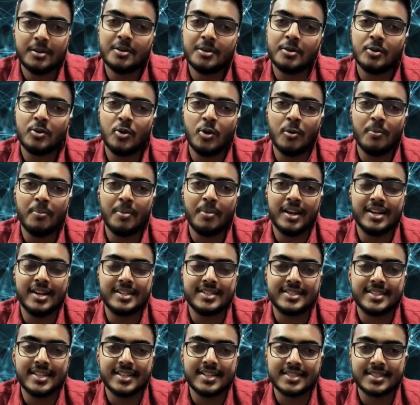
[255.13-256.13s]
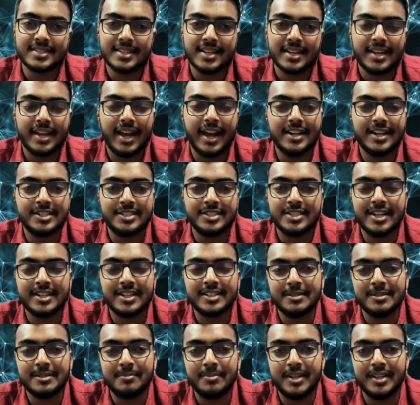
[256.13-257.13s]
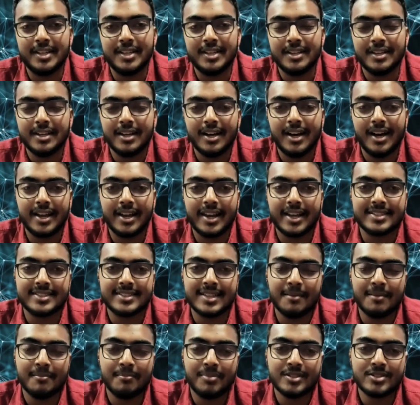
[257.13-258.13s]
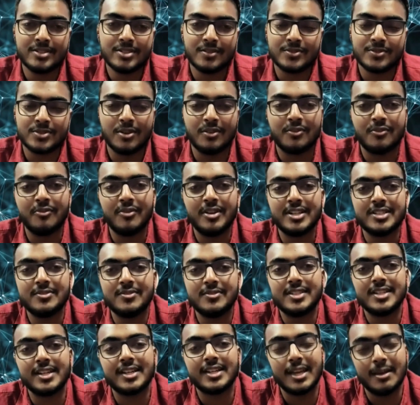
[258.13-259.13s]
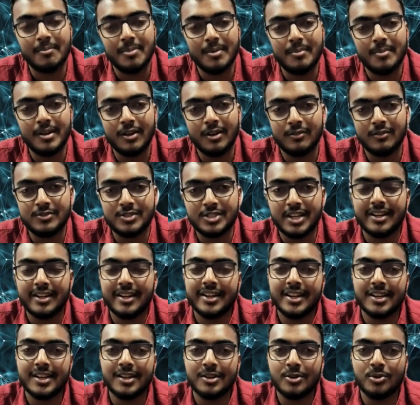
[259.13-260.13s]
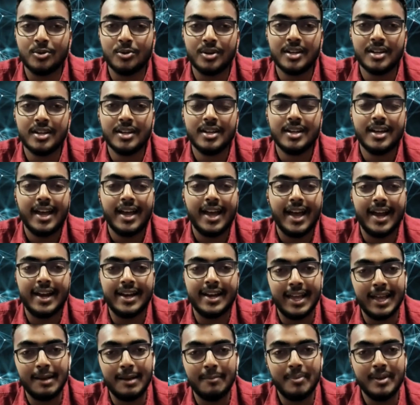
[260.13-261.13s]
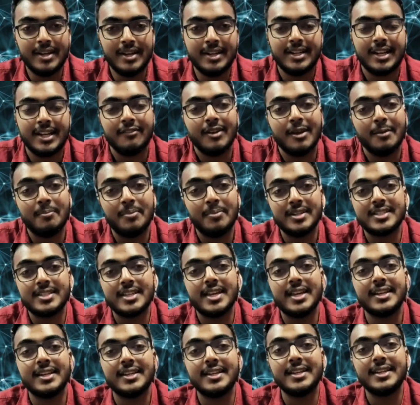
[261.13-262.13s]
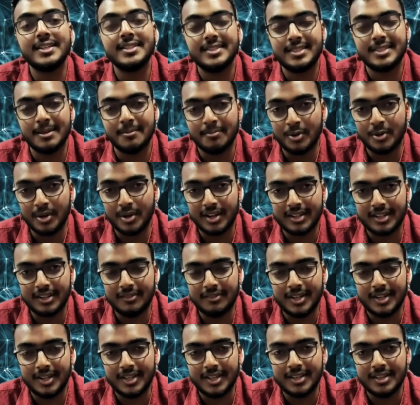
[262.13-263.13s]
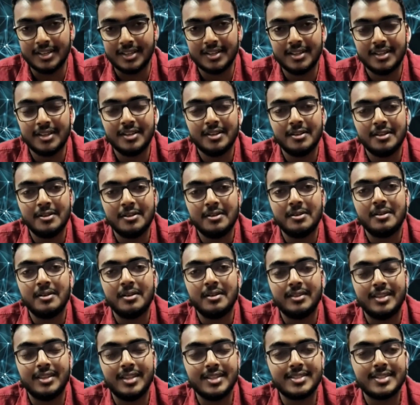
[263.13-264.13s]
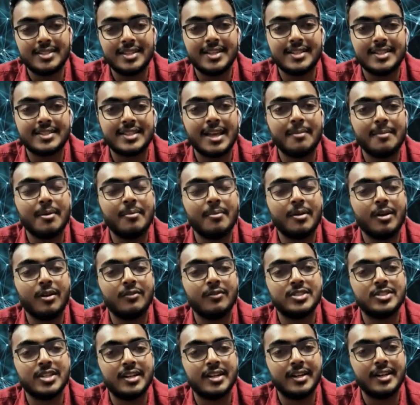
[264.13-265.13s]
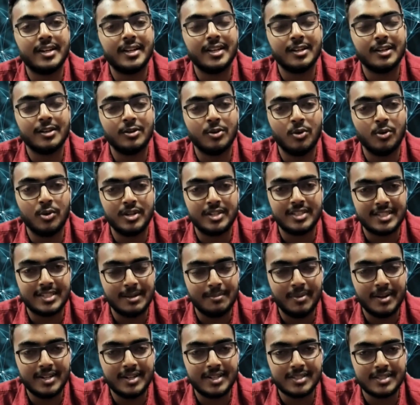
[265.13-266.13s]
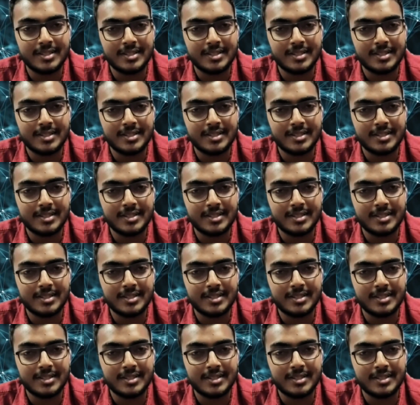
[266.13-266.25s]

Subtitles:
Copilot 6, and ChatGPT are examples of softwares which are capable of generating code and helping developers increase their productivity. This is capable of generating code snippets,